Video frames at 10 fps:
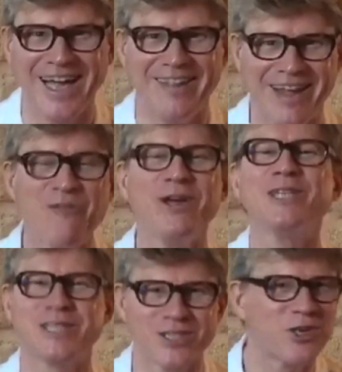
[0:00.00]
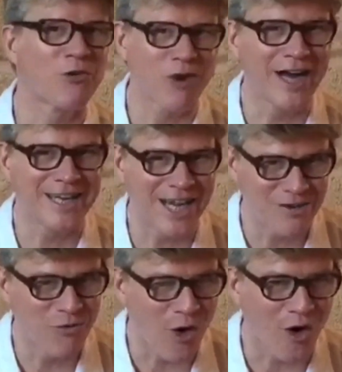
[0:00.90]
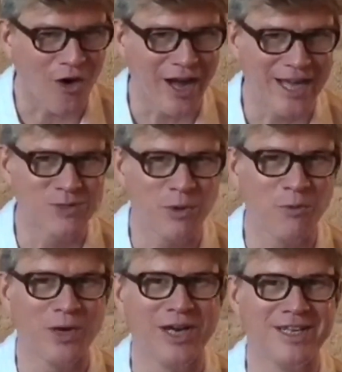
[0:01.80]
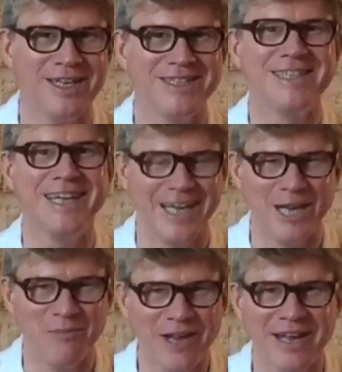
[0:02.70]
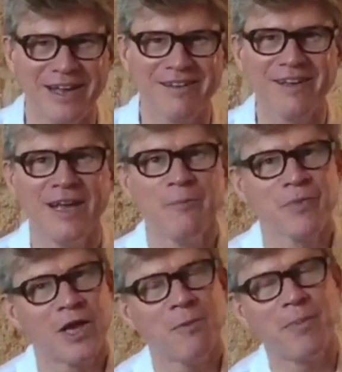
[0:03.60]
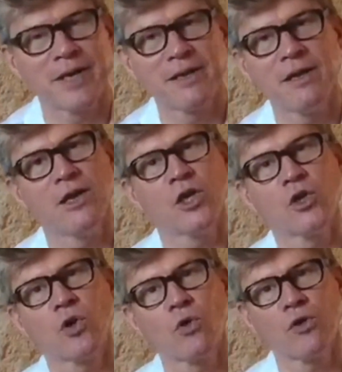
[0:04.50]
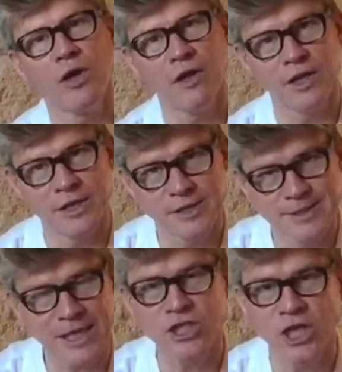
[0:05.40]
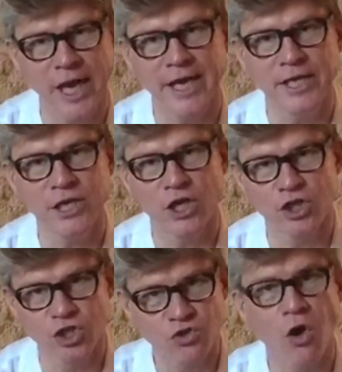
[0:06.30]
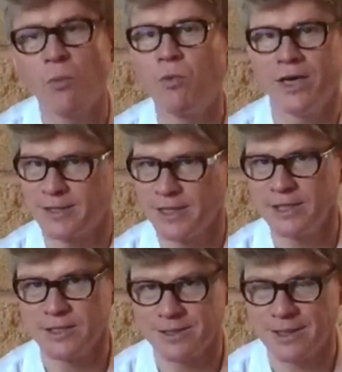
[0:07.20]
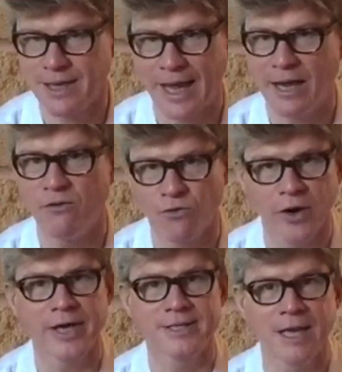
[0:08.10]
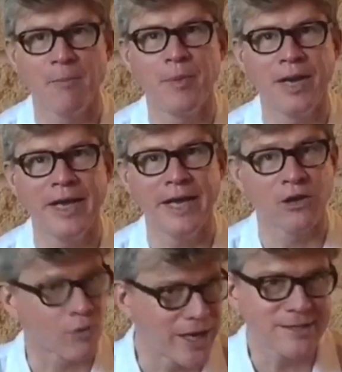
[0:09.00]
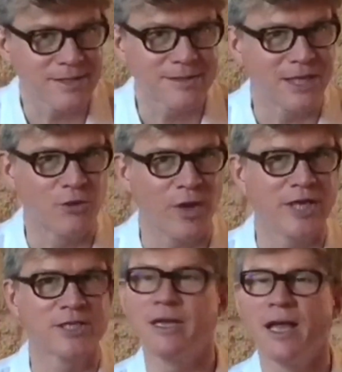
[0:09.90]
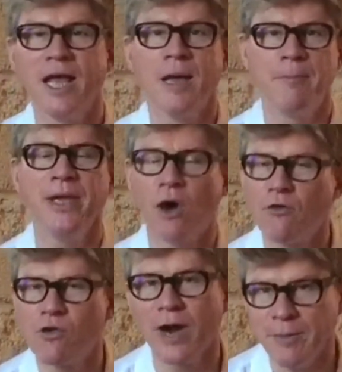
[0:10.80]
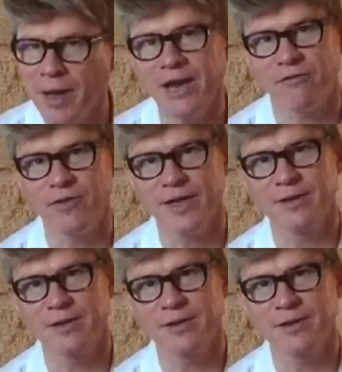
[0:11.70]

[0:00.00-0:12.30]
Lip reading: There is no right and wrong, as we will see in a minute, but such a strong presence can, for example, in crisis situation, be of great benefit.